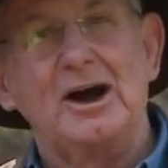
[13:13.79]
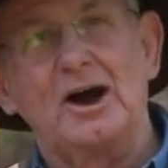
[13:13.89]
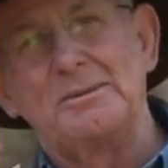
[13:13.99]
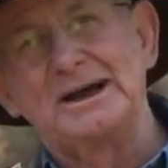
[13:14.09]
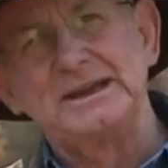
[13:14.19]

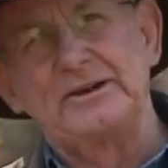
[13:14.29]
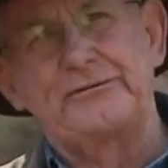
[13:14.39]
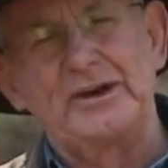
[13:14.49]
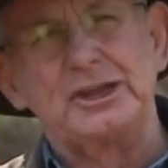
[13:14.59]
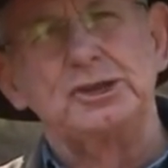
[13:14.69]
Oh, my dear
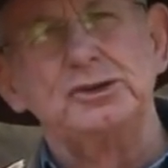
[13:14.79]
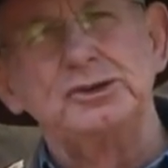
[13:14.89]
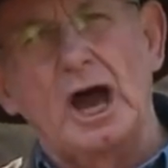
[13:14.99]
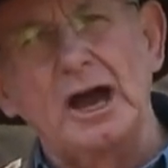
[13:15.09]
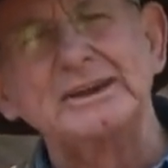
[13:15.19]
friend, you
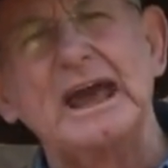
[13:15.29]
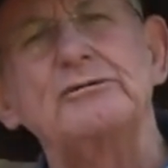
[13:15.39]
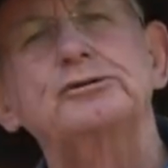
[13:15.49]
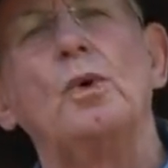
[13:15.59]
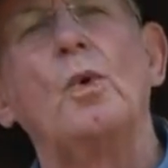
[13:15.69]
don't
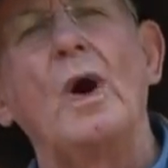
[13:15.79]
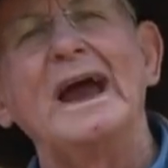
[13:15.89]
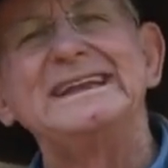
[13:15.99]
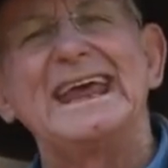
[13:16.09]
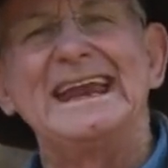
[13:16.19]
have to
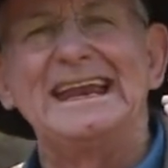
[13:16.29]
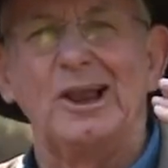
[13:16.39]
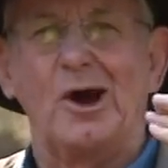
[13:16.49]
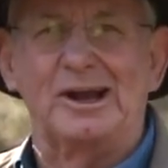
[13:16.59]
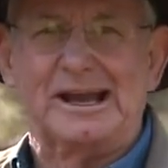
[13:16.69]
wait any
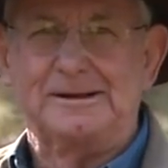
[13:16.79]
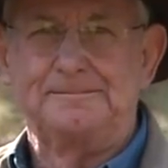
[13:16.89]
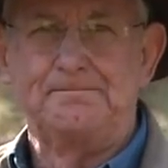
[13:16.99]
longer.